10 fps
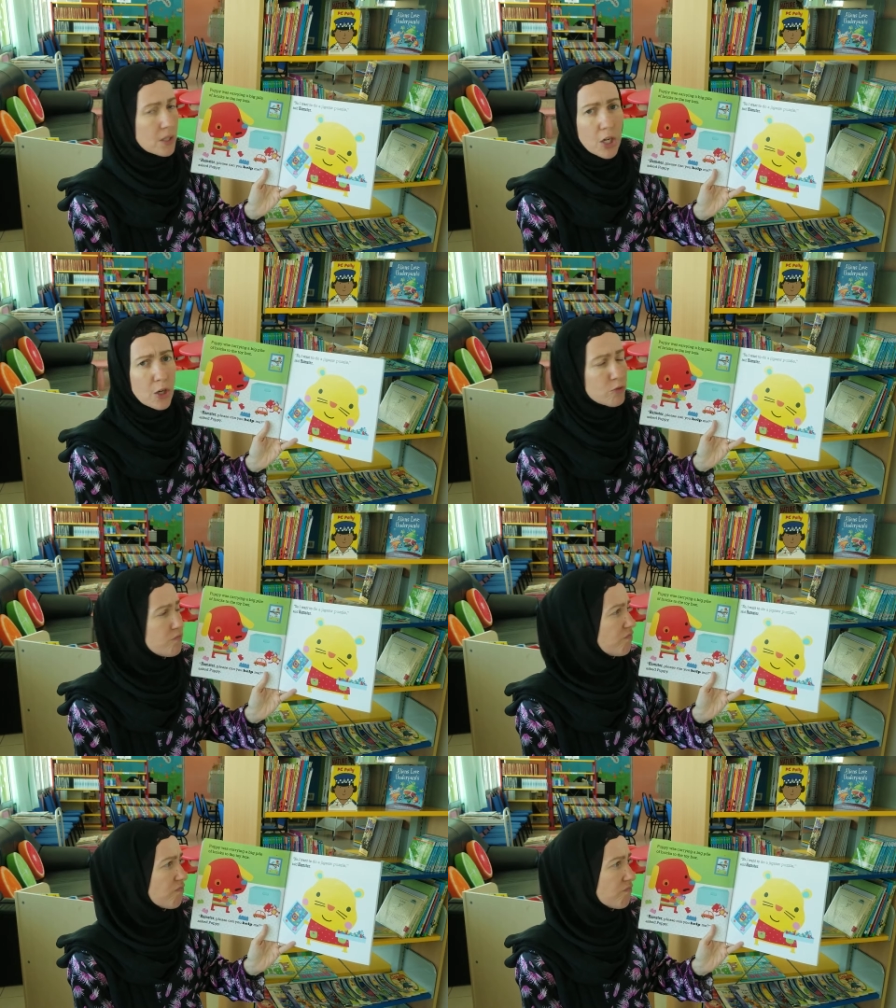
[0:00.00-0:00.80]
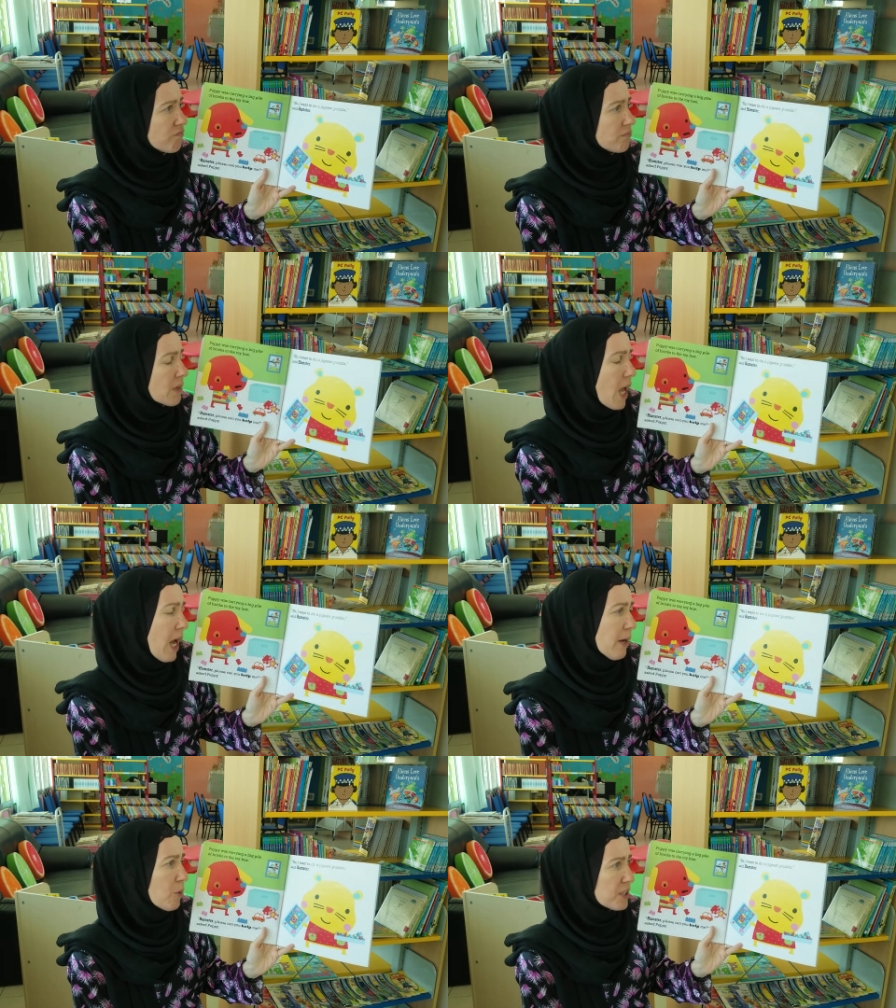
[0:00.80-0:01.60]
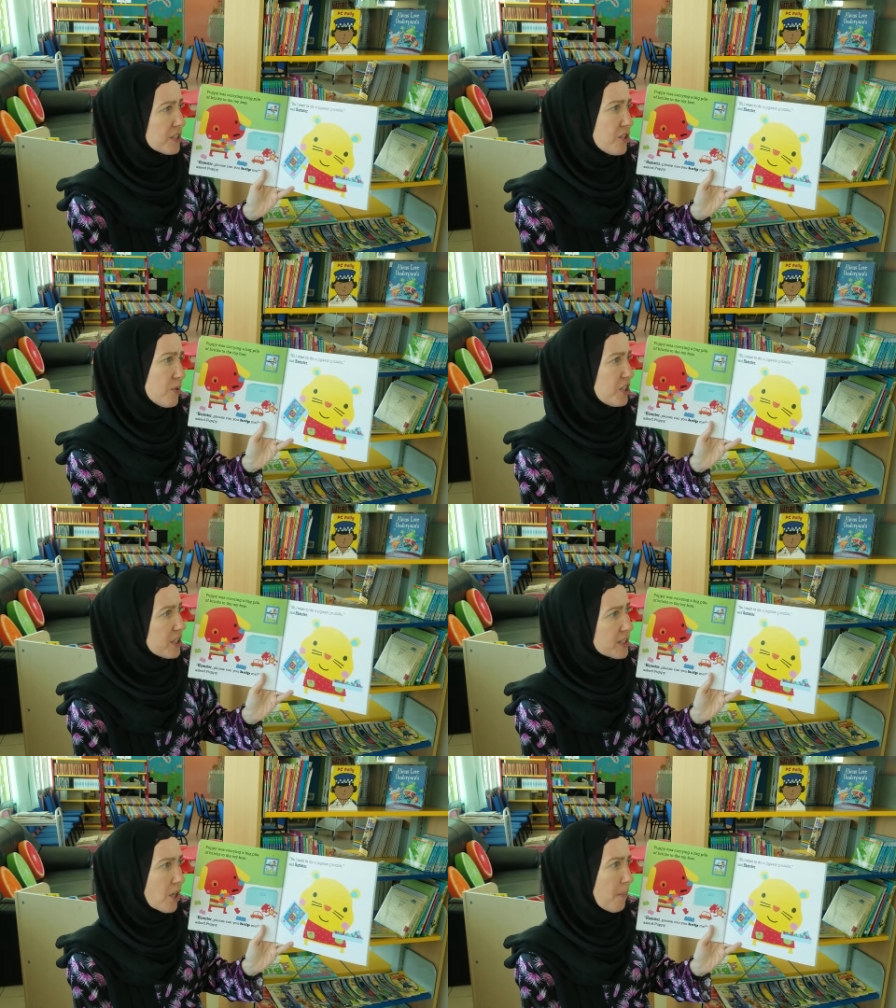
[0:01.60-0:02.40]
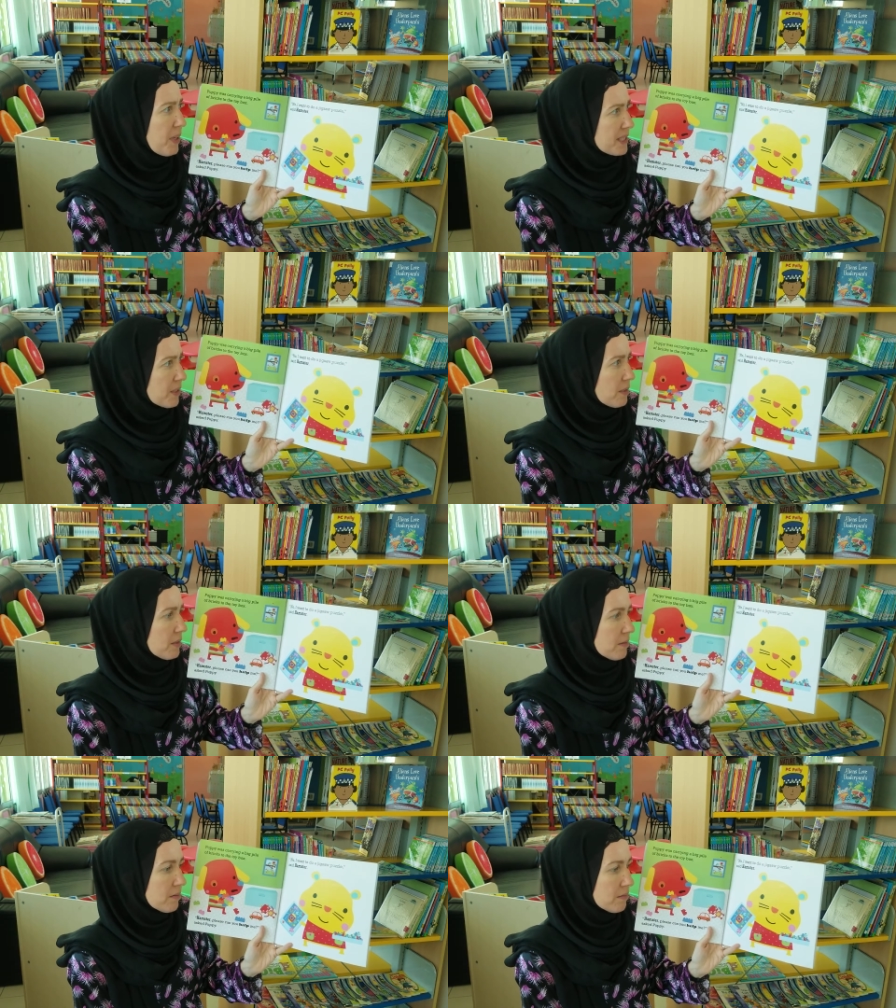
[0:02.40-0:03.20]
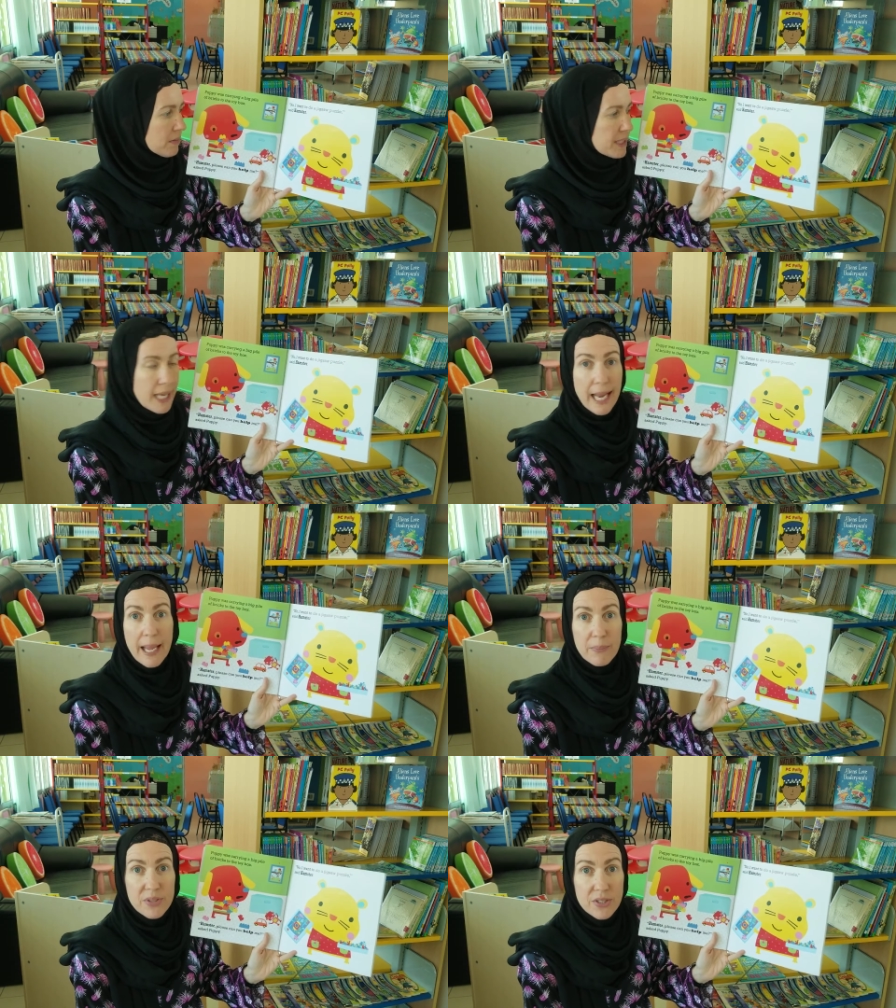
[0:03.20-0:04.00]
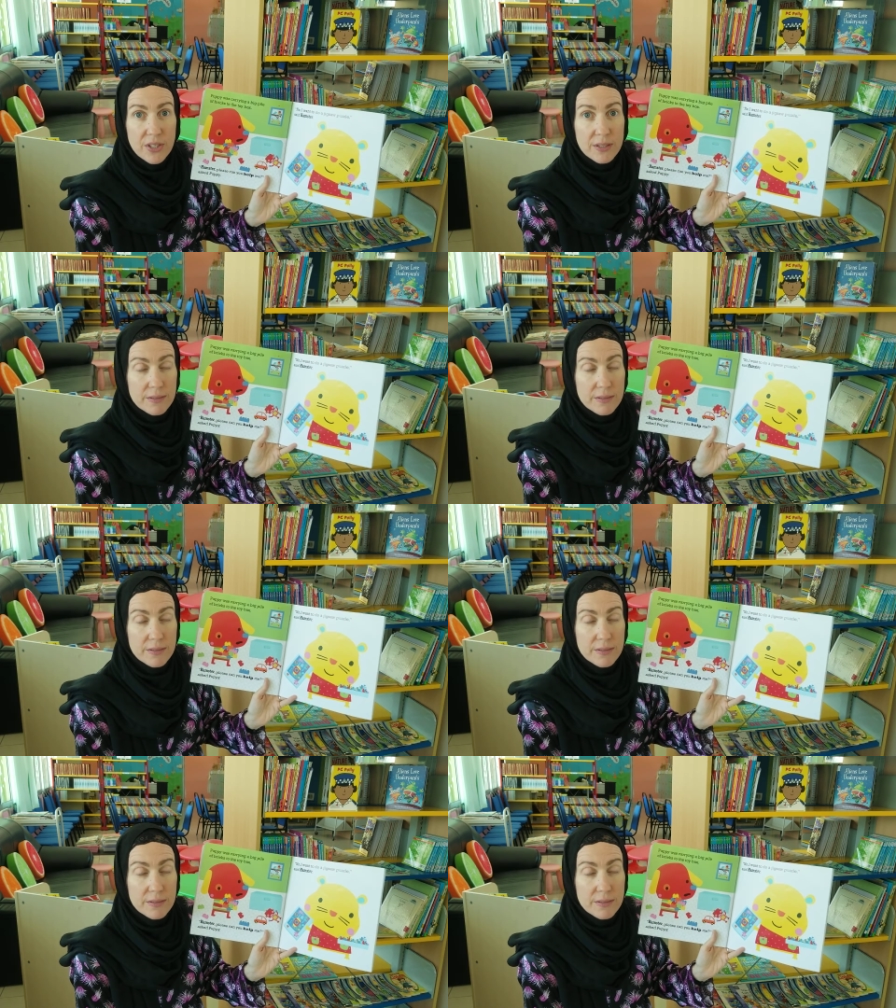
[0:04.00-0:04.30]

No, I want to do a jigsaw puzzle, said Hamster.